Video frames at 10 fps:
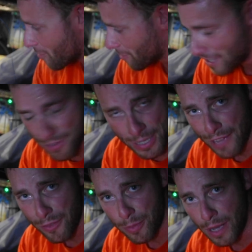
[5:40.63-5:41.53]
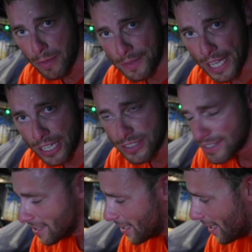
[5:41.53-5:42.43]
the reason we have a prop up
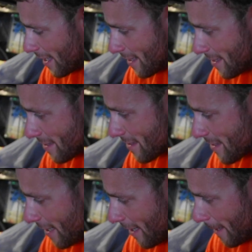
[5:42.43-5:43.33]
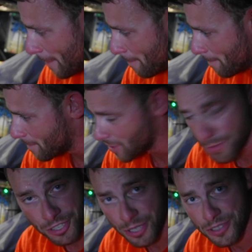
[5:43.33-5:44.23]
down is to
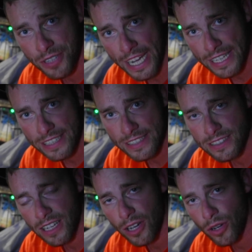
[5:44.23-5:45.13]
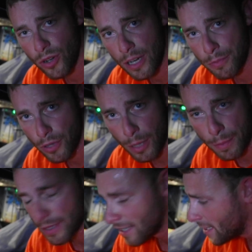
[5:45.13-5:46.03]
reduce drag. So a
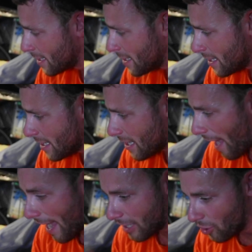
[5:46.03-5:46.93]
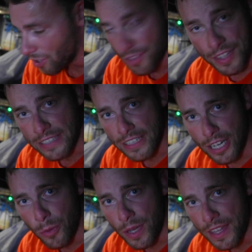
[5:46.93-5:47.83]
prop and all the things that
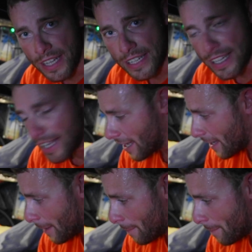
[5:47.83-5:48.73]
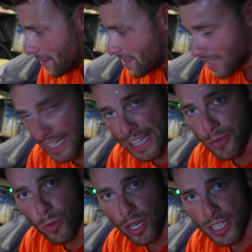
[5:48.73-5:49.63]
go with it sitting in
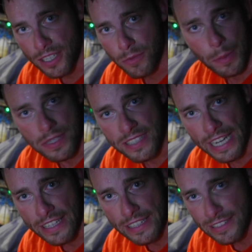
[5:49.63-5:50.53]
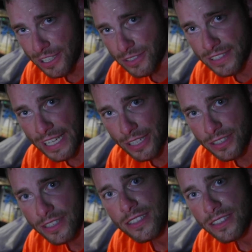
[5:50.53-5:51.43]
the water when we're sailing slows us
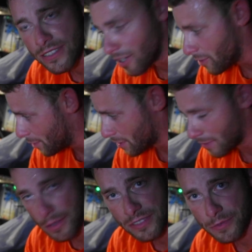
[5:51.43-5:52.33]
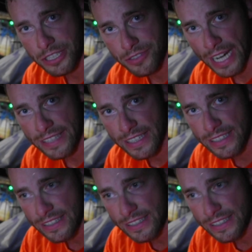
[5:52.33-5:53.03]
down. So we want to be able to retract it,